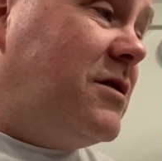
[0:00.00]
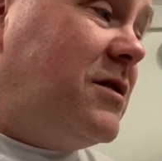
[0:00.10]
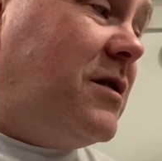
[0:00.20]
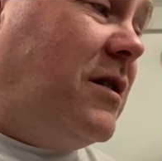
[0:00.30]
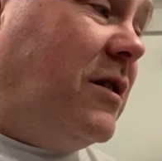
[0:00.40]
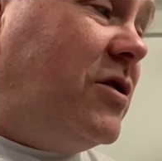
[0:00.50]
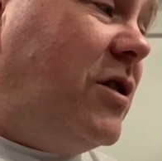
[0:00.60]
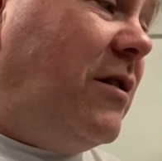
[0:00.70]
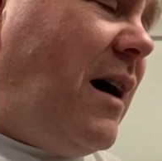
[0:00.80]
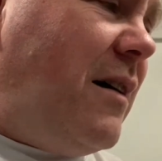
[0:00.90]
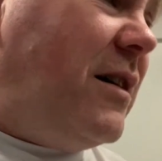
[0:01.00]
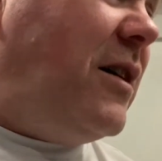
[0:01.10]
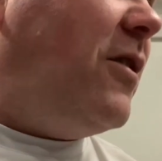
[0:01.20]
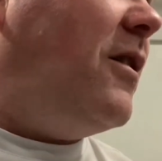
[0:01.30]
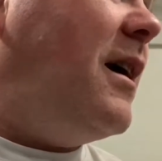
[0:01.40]
going to chill out
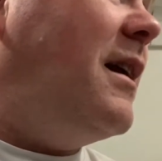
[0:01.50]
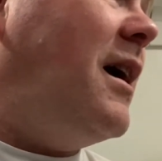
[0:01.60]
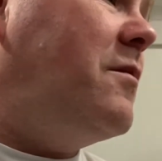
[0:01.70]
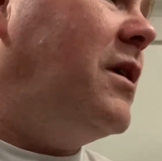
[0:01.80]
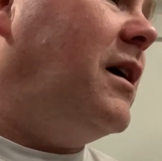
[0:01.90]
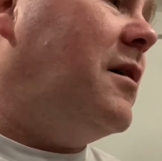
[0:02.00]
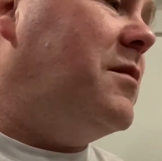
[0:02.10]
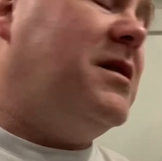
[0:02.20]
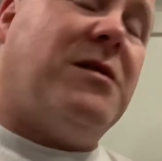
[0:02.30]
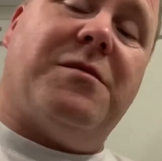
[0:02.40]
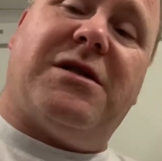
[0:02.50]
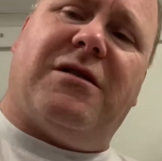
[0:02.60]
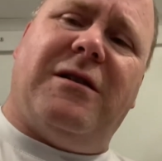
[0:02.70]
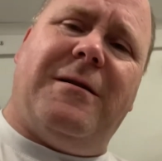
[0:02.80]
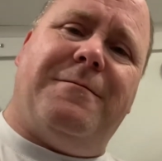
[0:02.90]
here and I'm going to get me some
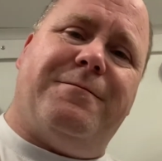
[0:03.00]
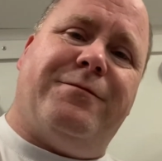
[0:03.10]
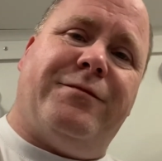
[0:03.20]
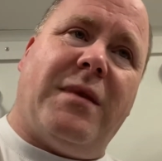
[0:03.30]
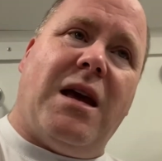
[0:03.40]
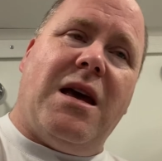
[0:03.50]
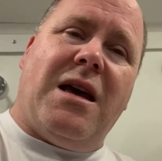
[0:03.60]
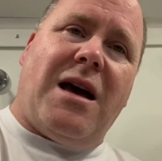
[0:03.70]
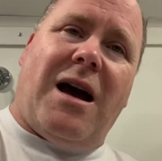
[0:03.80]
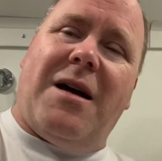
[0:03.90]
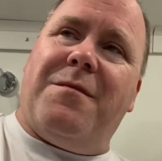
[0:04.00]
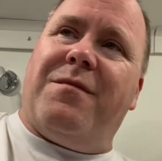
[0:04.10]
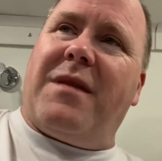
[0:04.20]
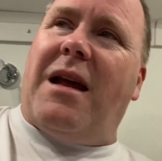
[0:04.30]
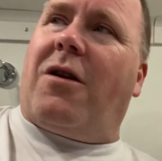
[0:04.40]
sleep. I'm
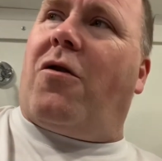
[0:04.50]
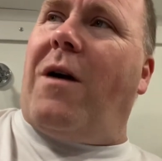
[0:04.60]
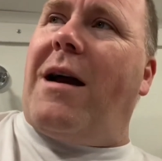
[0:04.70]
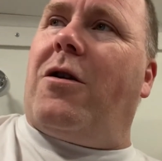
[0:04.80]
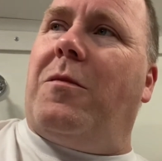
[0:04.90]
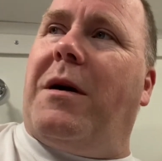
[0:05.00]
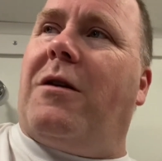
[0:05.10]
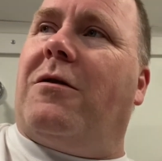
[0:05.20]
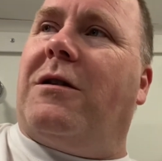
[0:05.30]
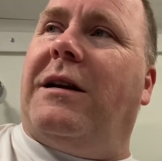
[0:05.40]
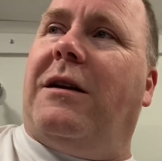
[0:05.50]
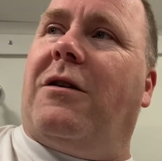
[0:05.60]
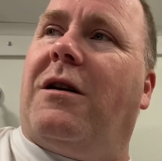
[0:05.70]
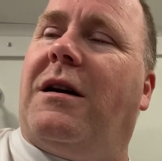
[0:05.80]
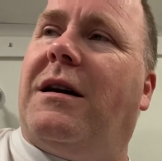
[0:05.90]
at a Cracker Barrel
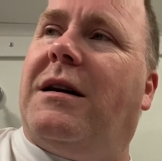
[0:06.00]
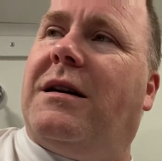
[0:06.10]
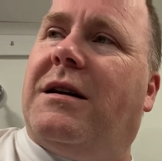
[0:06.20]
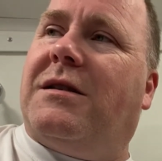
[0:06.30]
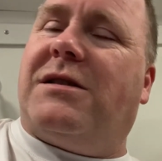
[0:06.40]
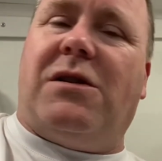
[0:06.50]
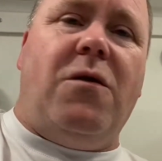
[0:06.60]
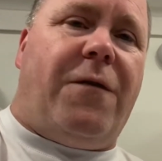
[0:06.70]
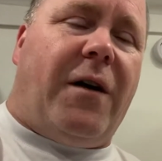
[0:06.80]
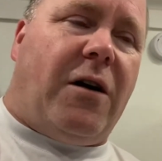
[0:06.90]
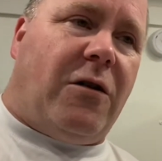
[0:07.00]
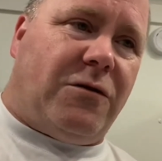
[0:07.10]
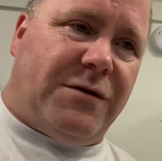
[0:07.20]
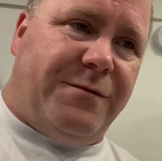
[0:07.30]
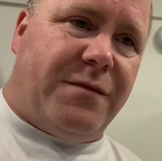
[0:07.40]
here, Sioux
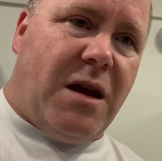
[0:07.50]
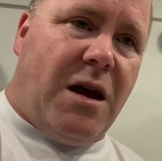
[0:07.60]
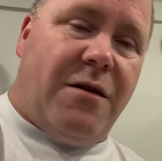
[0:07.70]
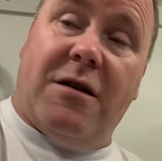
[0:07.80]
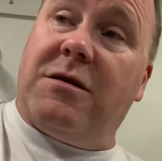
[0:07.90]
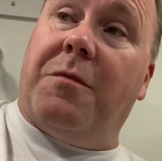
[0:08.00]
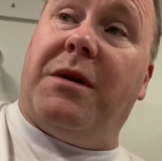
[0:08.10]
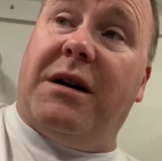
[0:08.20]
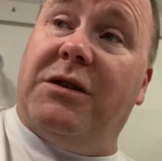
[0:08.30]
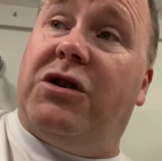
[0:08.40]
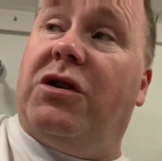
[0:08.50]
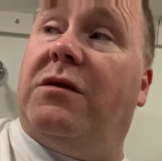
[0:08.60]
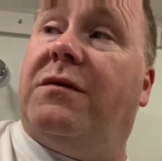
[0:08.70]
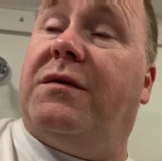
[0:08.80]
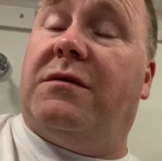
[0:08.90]
Falls. There's a bunch
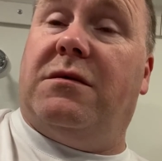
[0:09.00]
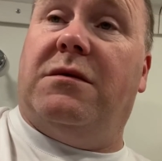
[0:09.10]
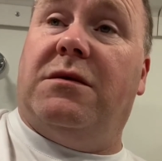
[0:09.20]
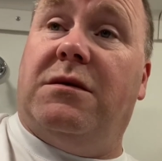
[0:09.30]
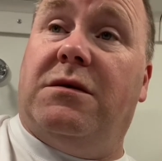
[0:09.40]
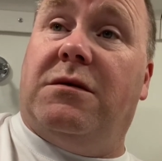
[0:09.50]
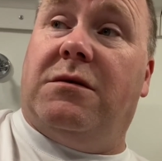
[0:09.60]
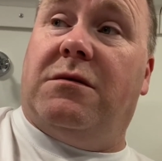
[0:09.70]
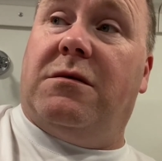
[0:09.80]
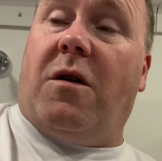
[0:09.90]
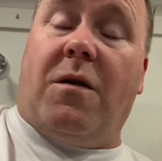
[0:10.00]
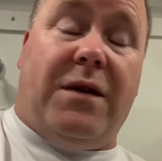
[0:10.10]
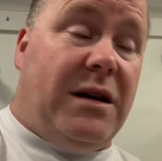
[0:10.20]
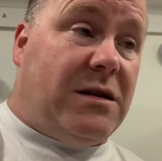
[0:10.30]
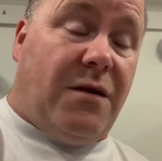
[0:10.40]
of
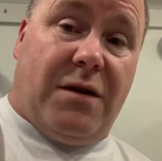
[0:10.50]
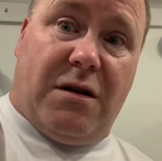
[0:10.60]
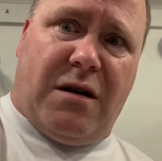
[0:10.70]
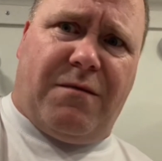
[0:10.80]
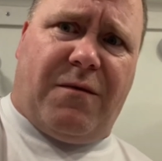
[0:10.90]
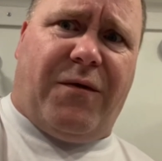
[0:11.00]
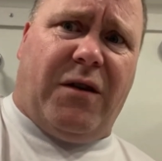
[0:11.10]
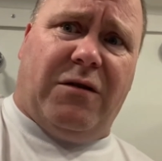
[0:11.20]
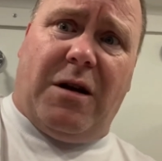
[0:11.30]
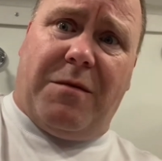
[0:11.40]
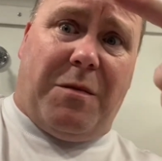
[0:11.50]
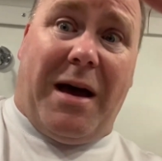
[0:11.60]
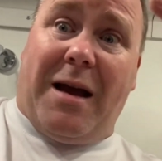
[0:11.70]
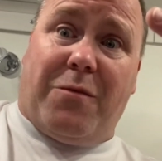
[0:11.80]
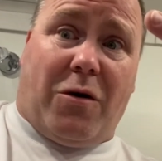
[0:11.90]
RVs over here. They filled up the
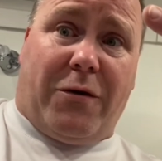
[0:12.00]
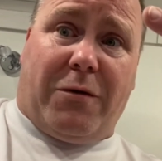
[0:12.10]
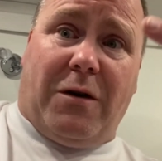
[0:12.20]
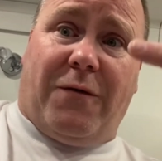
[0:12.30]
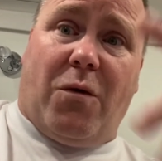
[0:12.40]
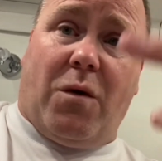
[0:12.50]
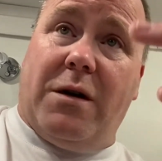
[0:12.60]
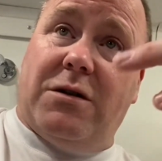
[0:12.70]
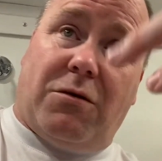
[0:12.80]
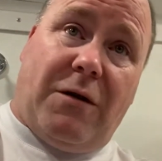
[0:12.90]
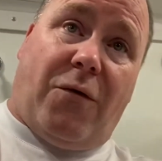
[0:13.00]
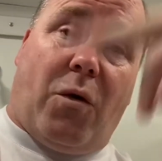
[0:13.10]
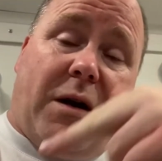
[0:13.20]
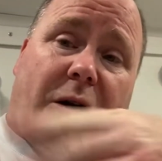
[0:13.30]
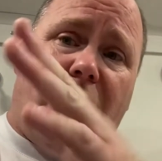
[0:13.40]
back part 3 or 4, and there's 3 or 4
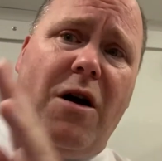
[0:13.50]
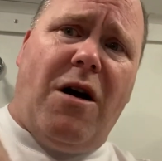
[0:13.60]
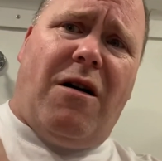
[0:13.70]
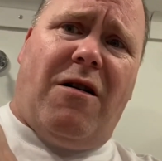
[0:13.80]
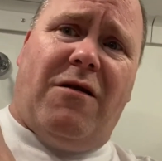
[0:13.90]
here along